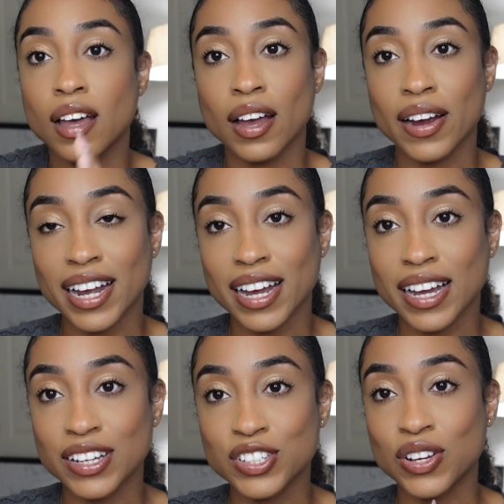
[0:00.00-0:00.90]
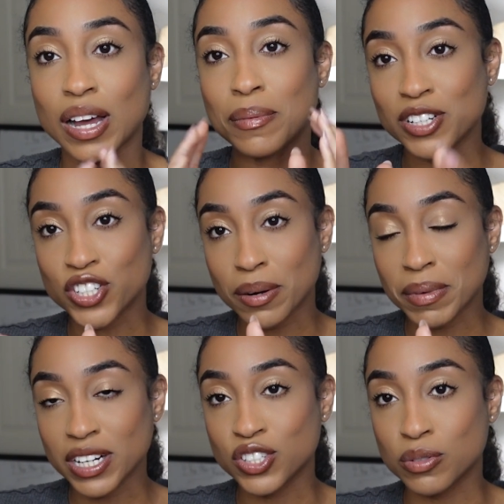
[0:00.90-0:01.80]
All right, guys, so I'm going to try to
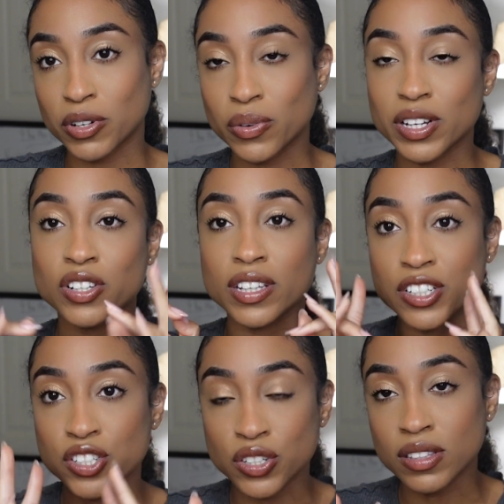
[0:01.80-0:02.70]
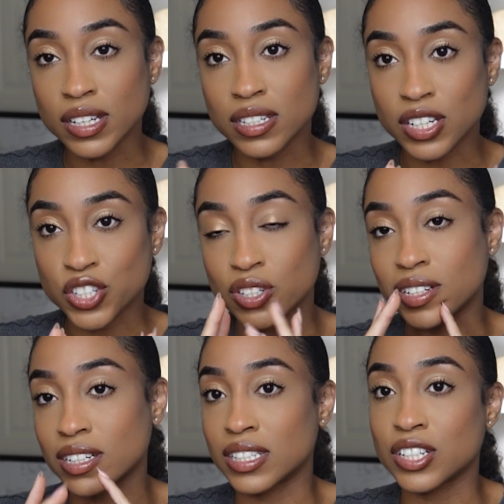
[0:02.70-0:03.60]
make this super quick. So there's two things that you
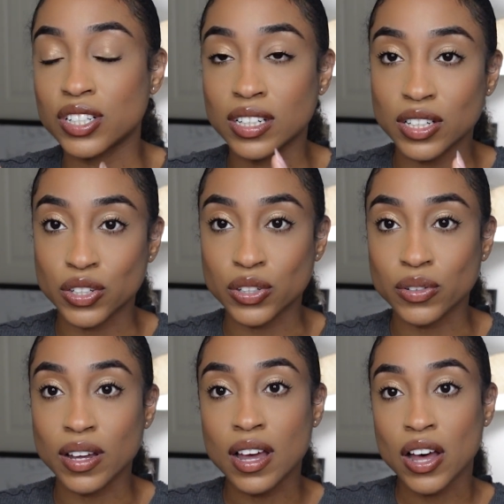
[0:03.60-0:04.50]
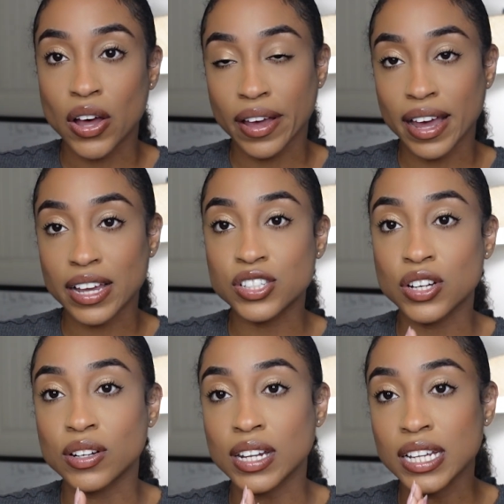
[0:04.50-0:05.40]
can essentially do. Okay,
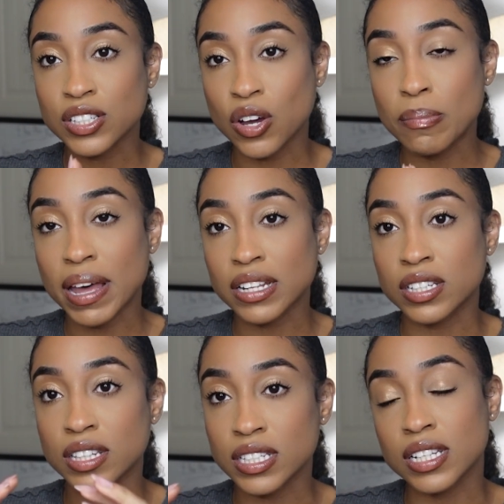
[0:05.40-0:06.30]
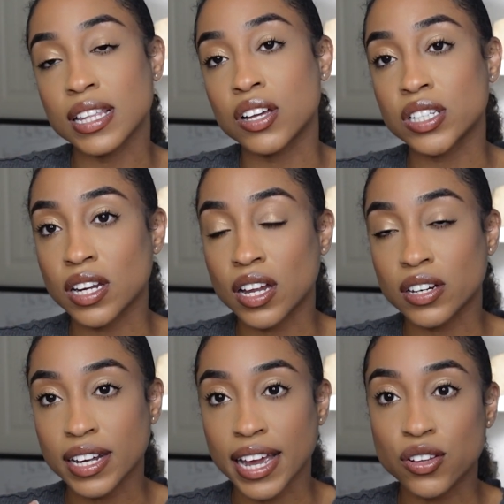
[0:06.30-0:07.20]
so let's go back to the $10,000
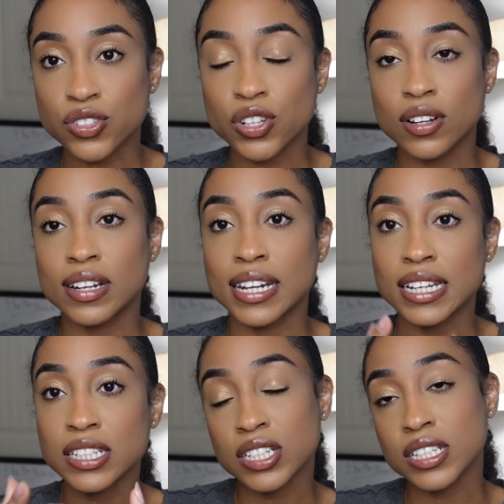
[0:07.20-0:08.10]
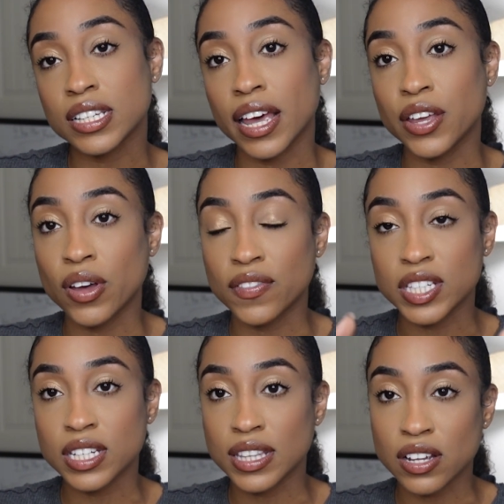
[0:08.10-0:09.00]
account. So let's just say you have a
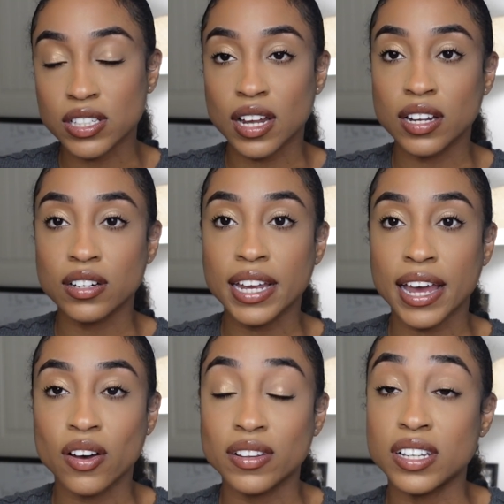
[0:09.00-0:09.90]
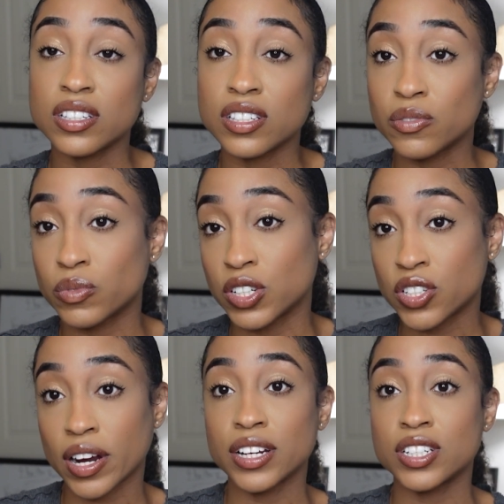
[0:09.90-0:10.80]
$10,000 account, and this is the
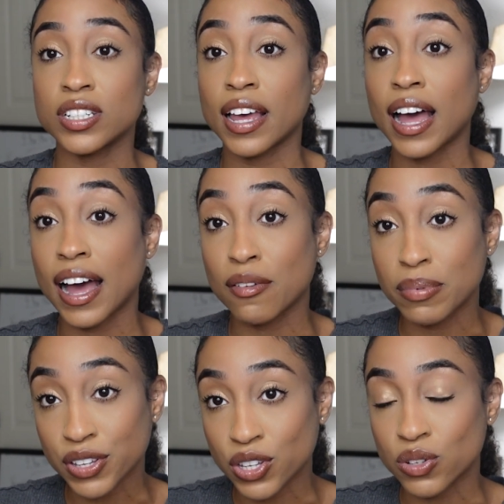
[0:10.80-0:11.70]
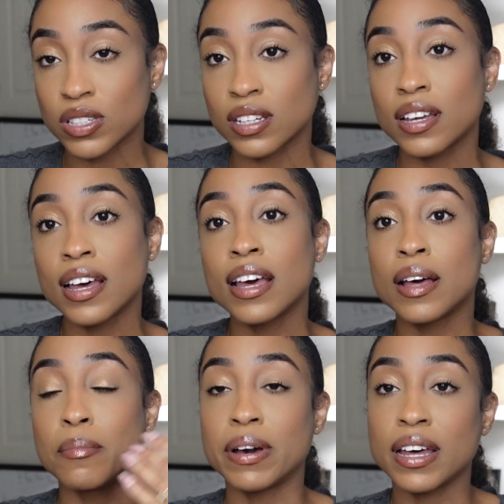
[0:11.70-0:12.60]
strategy that I've been using.
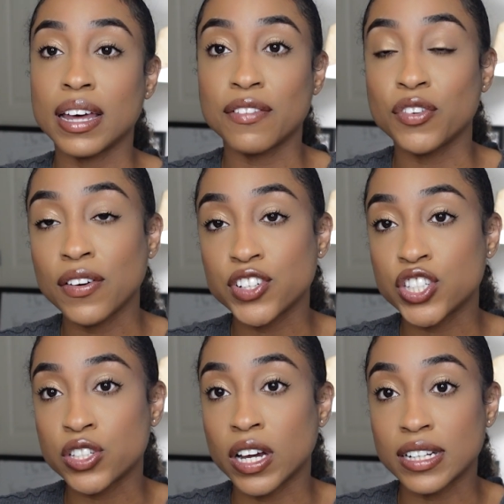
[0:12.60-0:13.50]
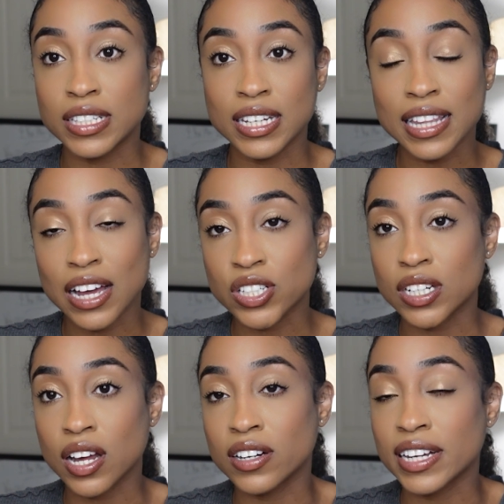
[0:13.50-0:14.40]
But if you have a
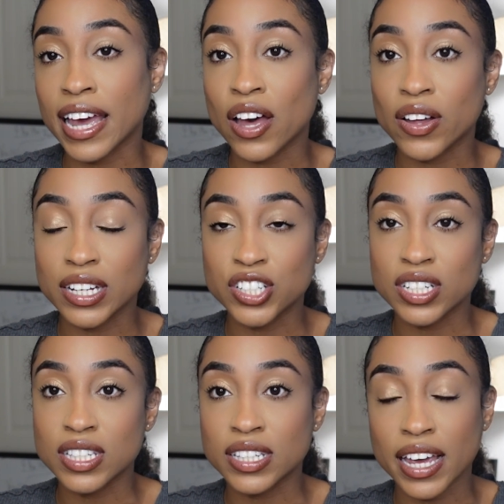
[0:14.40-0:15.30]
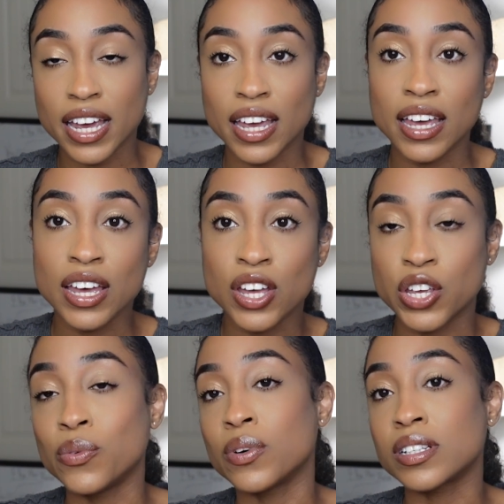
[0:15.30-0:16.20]
$10,000 account, and let's just say
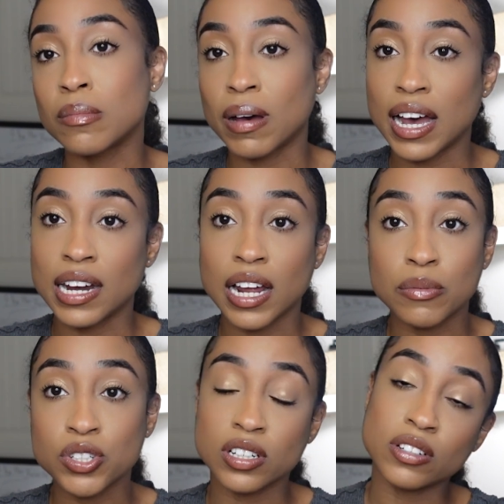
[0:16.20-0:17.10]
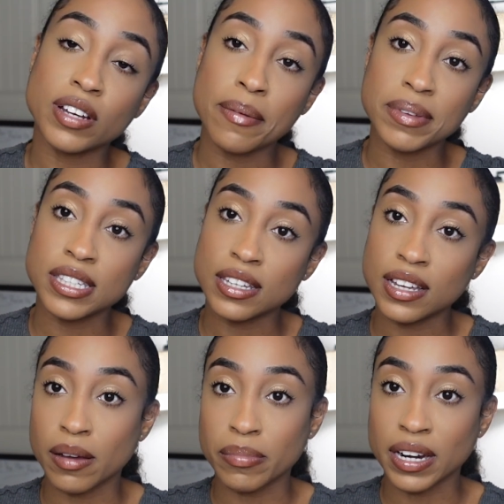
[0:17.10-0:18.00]
you want to buy an option on ABC
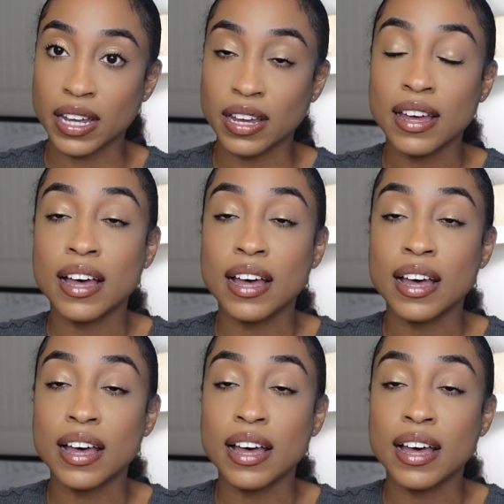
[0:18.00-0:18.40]
Company.